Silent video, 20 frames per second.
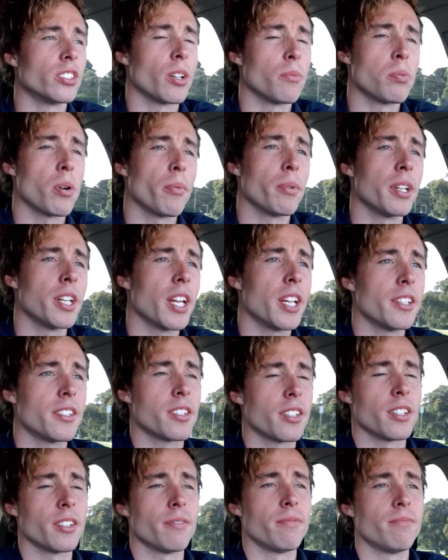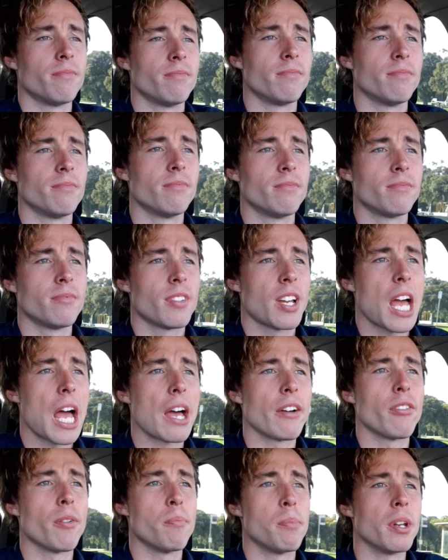I probably need to
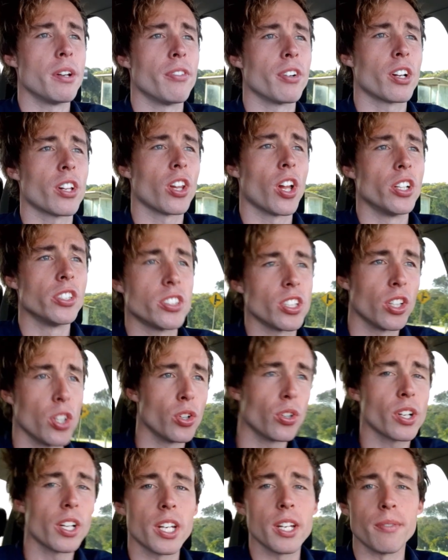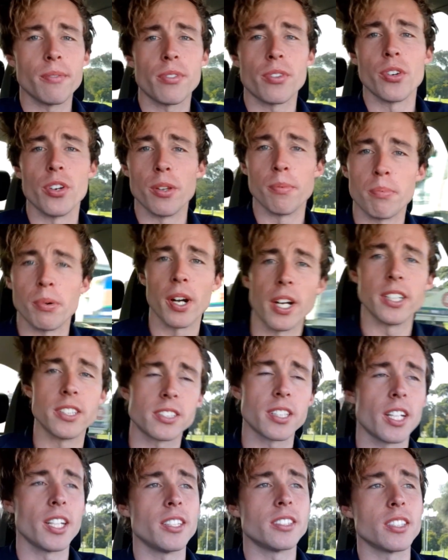have a bit of a closer look at him through the
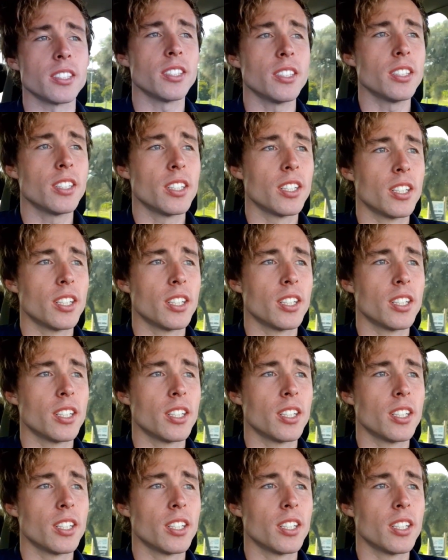pre-season